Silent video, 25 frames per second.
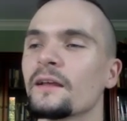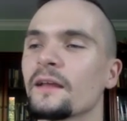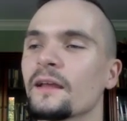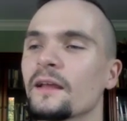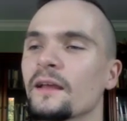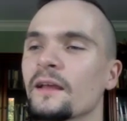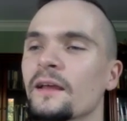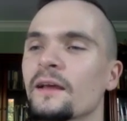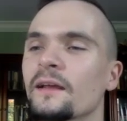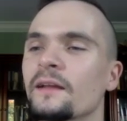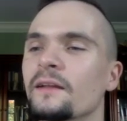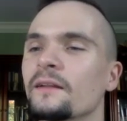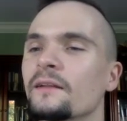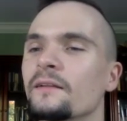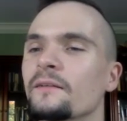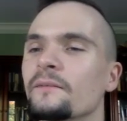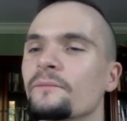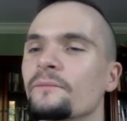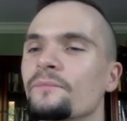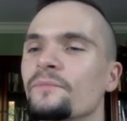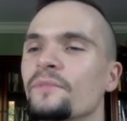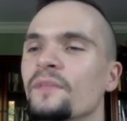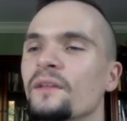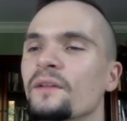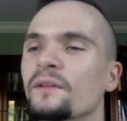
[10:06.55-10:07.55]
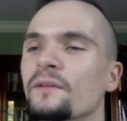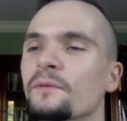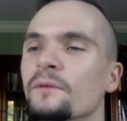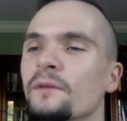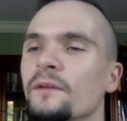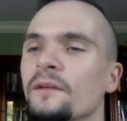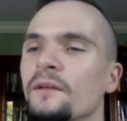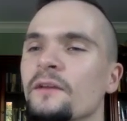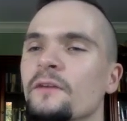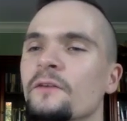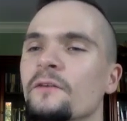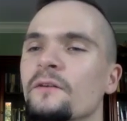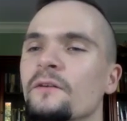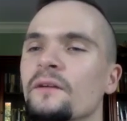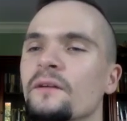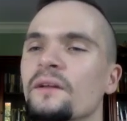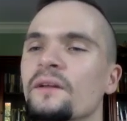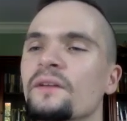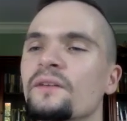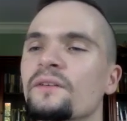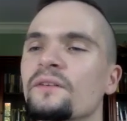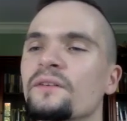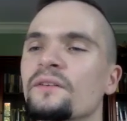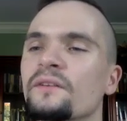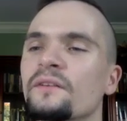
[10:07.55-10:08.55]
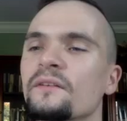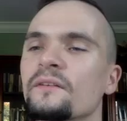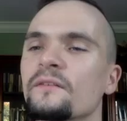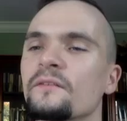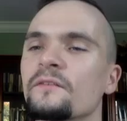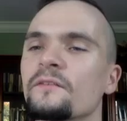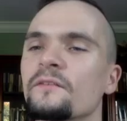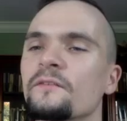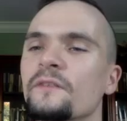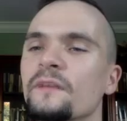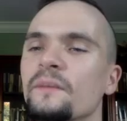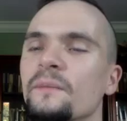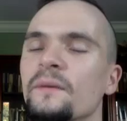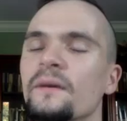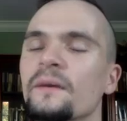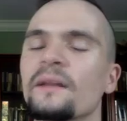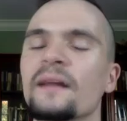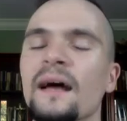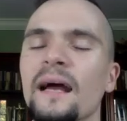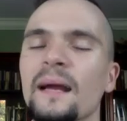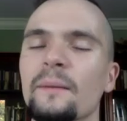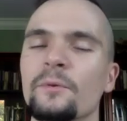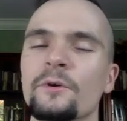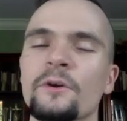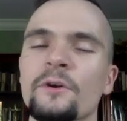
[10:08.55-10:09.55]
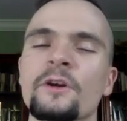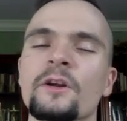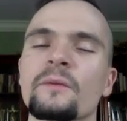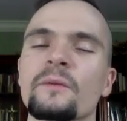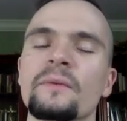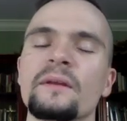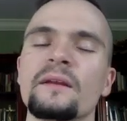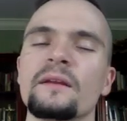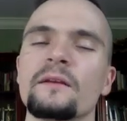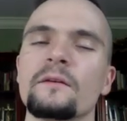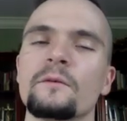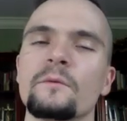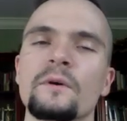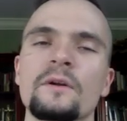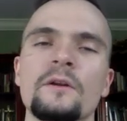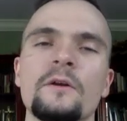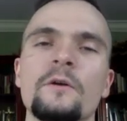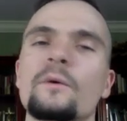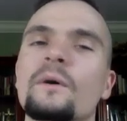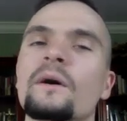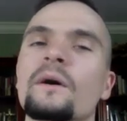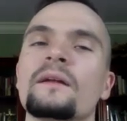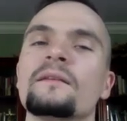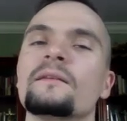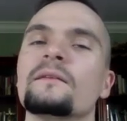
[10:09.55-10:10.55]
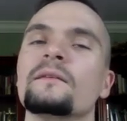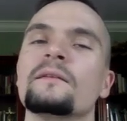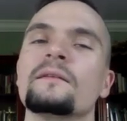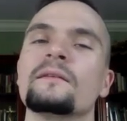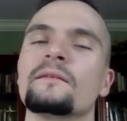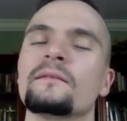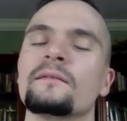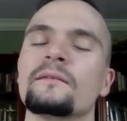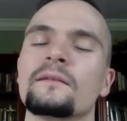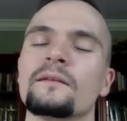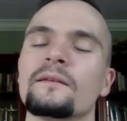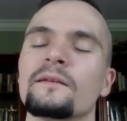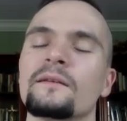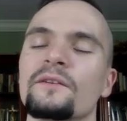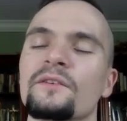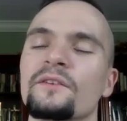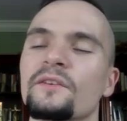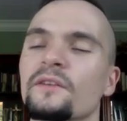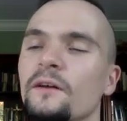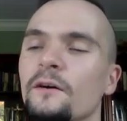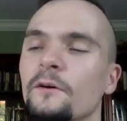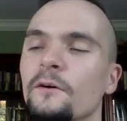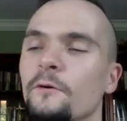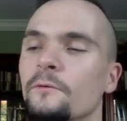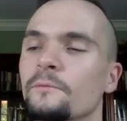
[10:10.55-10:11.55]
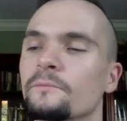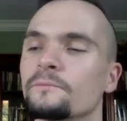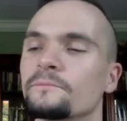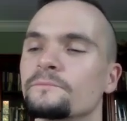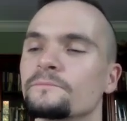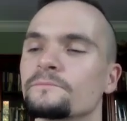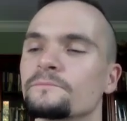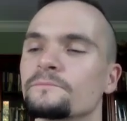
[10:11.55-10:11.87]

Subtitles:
And this right here is female hypergamy 101. So